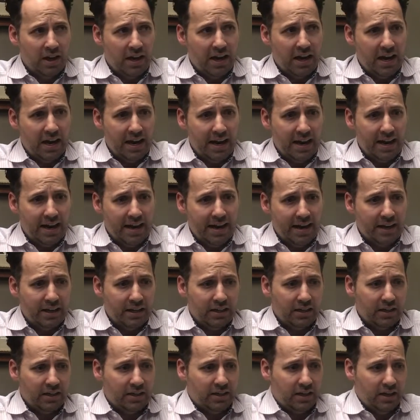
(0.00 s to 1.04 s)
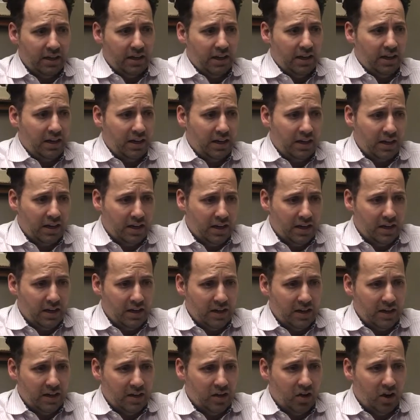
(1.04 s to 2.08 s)
and
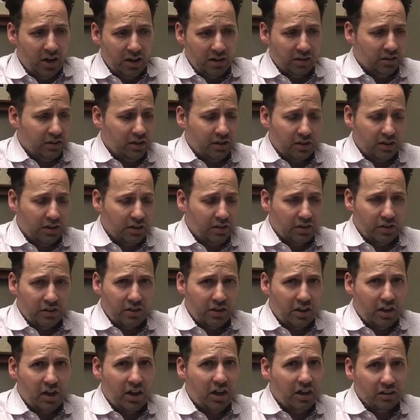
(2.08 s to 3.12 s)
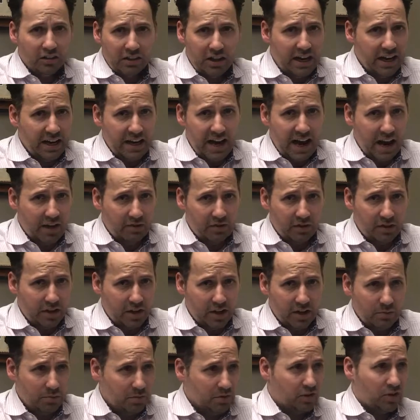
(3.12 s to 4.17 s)
there's an online
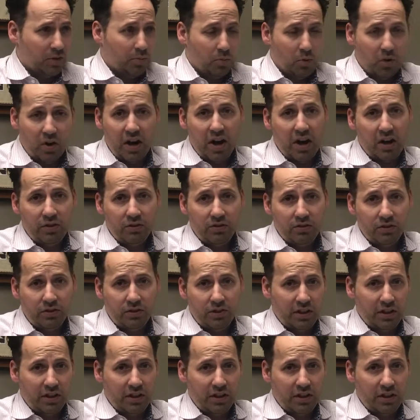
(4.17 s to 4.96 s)
advertisement somewhere else